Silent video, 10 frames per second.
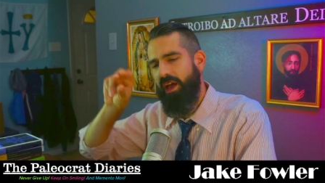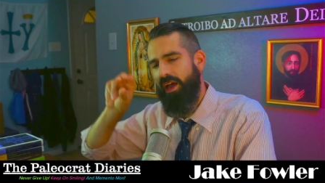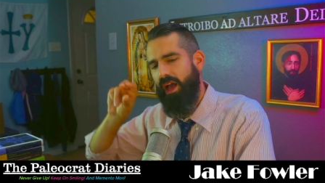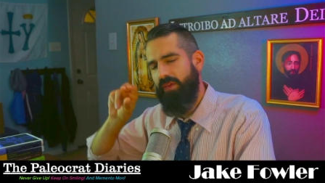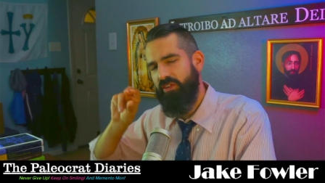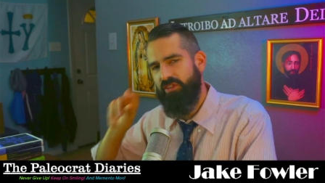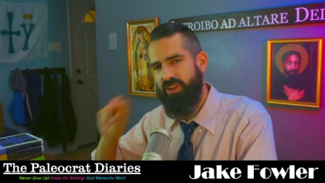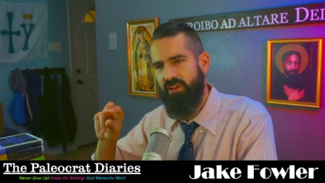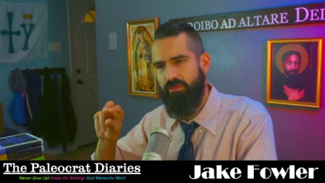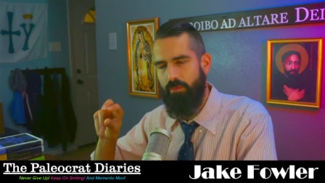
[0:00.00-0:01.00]
and the
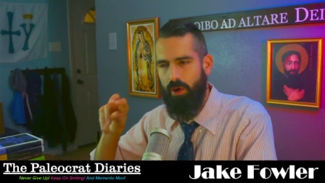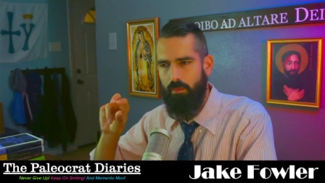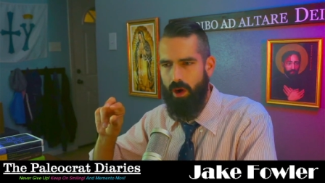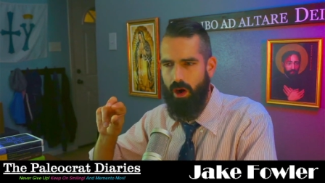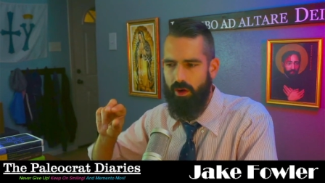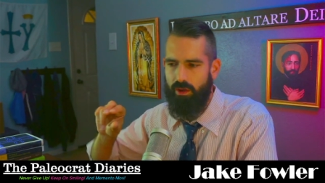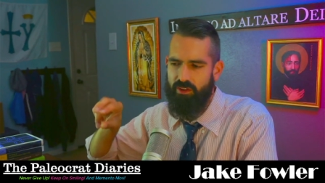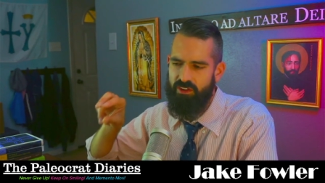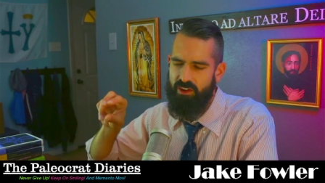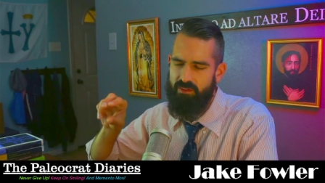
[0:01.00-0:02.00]
Sea of Marmara. The
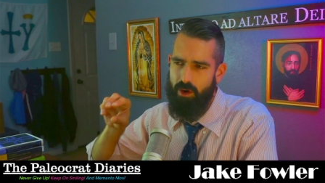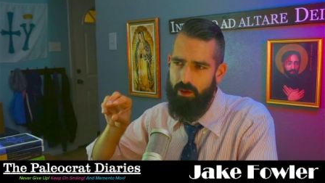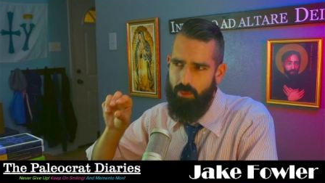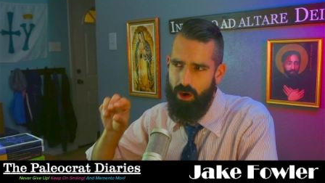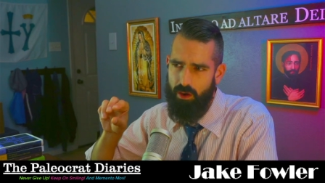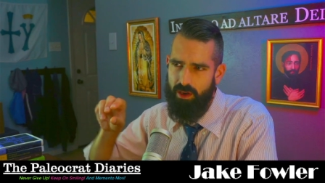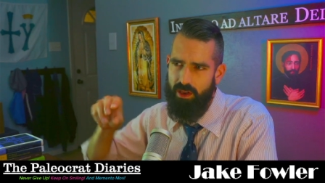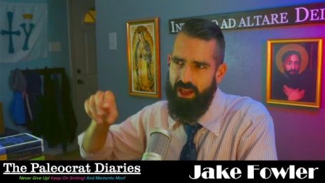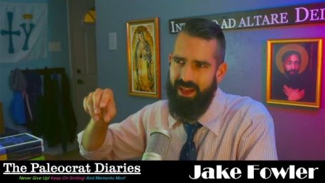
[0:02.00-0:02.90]
Sea of Marmara